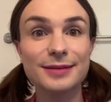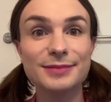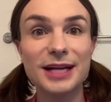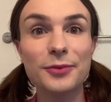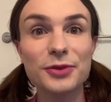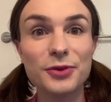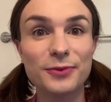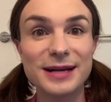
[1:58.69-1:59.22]
done
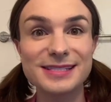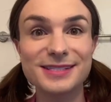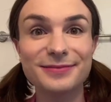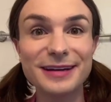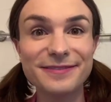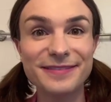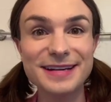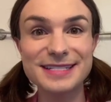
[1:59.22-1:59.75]
with the rest of
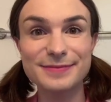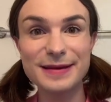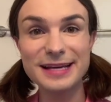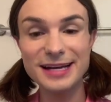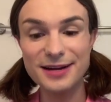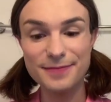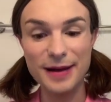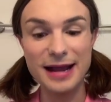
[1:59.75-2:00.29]
my face
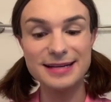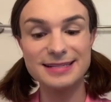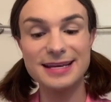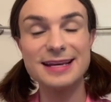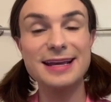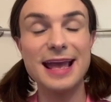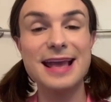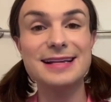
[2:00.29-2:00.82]
makeup, I
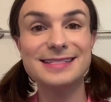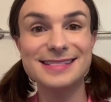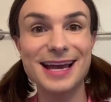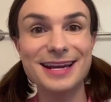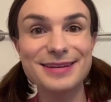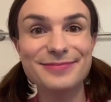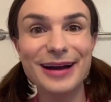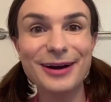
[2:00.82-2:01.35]
take a
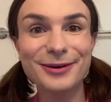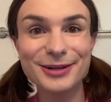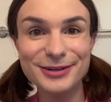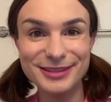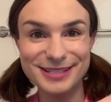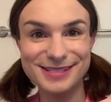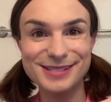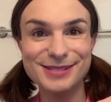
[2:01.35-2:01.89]
setting powder.
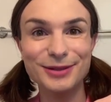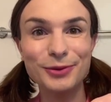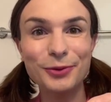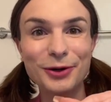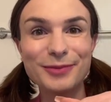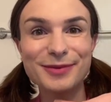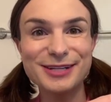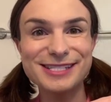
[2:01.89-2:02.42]
This is the
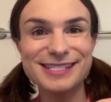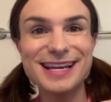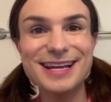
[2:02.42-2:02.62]
Laura Mercier